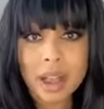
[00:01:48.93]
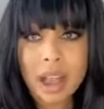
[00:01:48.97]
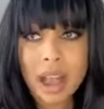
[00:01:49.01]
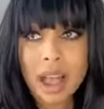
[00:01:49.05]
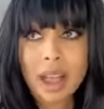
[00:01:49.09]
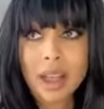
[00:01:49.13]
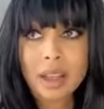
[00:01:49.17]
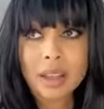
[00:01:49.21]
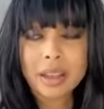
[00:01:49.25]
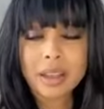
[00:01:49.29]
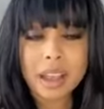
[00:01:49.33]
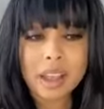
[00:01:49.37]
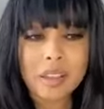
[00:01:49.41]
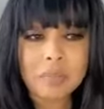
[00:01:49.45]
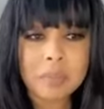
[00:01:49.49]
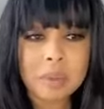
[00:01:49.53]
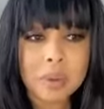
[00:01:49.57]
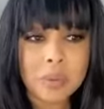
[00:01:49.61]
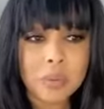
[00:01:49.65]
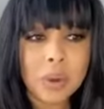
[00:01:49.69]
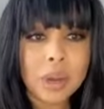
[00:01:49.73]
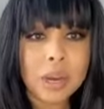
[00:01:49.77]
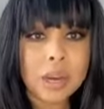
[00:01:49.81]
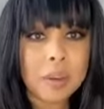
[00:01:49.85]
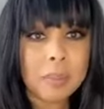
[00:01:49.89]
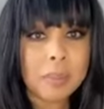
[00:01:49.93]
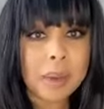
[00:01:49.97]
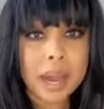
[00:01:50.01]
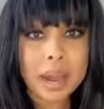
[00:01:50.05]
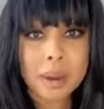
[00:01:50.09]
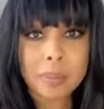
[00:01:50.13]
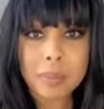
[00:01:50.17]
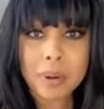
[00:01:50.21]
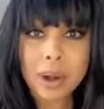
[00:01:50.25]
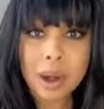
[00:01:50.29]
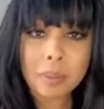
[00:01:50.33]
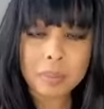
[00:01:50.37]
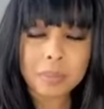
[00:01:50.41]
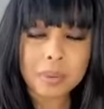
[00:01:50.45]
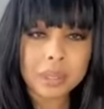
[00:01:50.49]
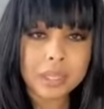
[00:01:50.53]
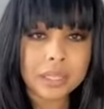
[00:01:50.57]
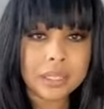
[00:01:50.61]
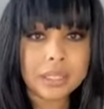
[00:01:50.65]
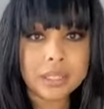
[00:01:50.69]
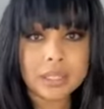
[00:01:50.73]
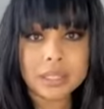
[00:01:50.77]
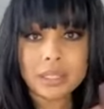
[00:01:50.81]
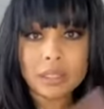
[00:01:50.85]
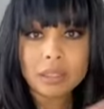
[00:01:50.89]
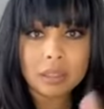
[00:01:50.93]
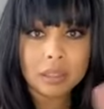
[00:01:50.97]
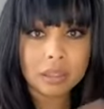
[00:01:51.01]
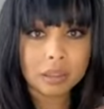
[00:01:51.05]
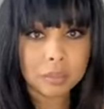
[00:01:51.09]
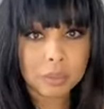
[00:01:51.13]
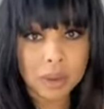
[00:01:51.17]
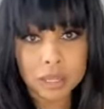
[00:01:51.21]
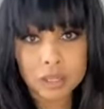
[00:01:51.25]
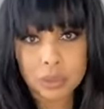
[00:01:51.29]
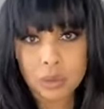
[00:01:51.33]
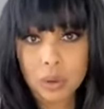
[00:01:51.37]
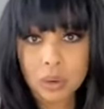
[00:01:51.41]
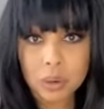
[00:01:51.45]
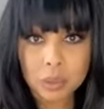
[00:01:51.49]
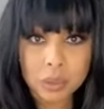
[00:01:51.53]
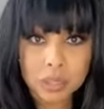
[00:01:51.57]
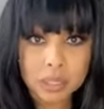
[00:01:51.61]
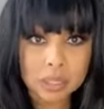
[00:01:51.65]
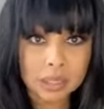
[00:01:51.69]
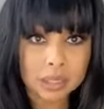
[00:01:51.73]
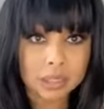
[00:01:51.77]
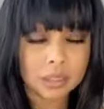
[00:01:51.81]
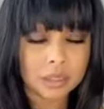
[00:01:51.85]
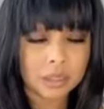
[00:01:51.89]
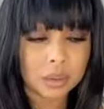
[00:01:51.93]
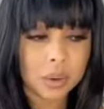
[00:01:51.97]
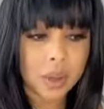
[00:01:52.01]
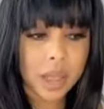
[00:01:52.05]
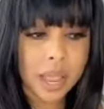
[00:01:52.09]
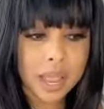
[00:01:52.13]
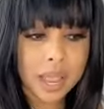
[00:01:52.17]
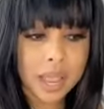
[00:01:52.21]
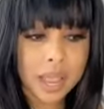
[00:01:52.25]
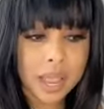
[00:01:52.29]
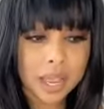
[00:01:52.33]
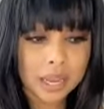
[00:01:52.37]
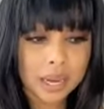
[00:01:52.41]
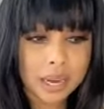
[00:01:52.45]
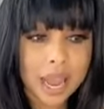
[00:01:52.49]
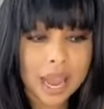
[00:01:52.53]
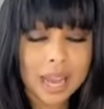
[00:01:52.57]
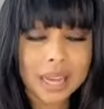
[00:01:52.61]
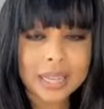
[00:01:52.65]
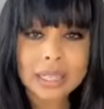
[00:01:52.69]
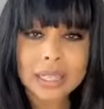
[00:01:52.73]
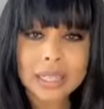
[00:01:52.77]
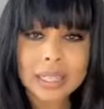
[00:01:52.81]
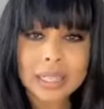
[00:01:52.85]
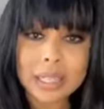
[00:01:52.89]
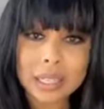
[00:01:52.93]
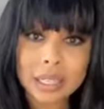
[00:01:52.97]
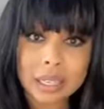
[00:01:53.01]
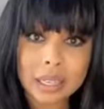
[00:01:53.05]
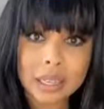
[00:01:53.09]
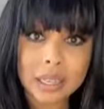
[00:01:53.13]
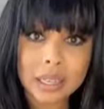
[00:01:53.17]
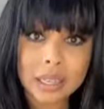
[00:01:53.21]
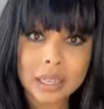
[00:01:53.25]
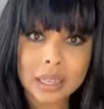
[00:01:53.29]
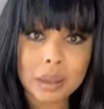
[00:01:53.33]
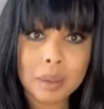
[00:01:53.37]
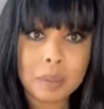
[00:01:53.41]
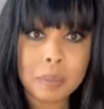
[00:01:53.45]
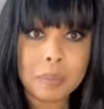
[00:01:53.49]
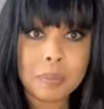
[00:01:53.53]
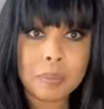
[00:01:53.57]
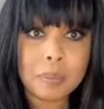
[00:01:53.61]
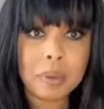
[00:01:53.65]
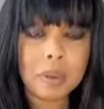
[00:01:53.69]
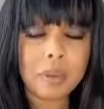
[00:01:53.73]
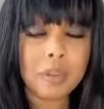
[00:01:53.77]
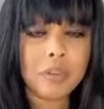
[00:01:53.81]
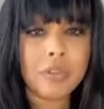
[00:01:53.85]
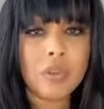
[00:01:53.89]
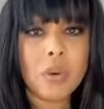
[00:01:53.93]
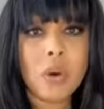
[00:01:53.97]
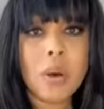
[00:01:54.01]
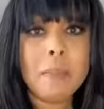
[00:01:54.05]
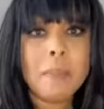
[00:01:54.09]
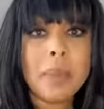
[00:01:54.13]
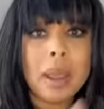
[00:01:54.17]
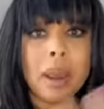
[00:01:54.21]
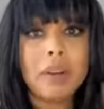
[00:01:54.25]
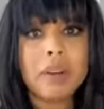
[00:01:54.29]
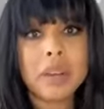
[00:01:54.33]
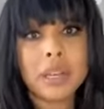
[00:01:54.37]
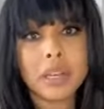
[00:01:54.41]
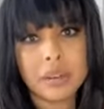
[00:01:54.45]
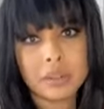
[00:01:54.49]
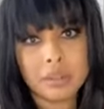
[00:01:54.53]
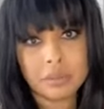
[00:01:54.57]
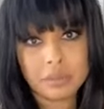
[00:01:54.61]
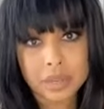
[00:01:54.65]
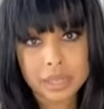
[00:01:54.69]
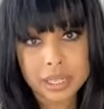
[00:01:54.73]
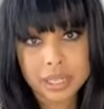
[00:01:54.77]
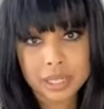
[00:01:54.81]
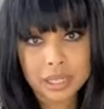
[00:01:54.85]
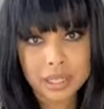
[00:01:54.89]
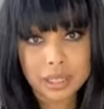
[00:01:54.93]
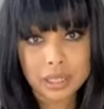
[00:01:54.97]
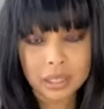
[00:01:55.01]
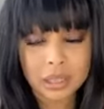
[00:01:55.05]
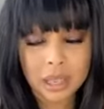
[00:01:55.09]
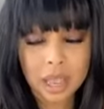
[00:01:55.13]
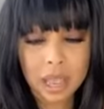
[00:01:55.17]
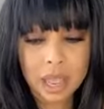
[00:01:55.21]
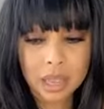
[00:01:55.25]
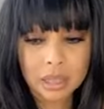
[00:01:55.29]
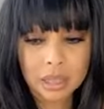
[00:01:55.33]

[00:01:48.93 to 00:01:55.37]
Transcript: I have been wanting to buy a property since my daughter was little, and I didn't for a myriad of reasons.